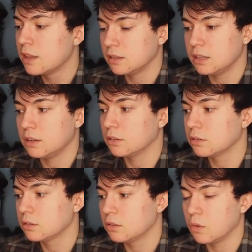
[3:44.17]
the
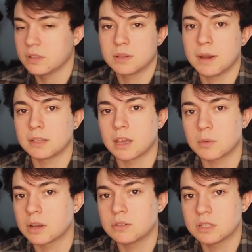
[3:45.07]
needle go into my leg
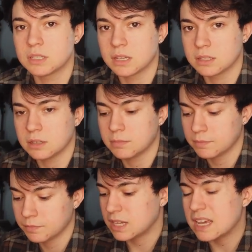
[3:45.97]
when I used to take T.
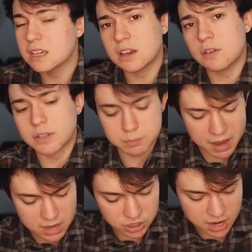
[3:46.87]
Taking off this
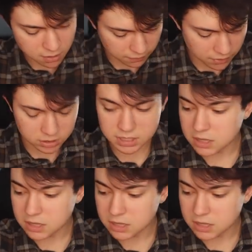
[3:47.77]
patch, ow, fuck.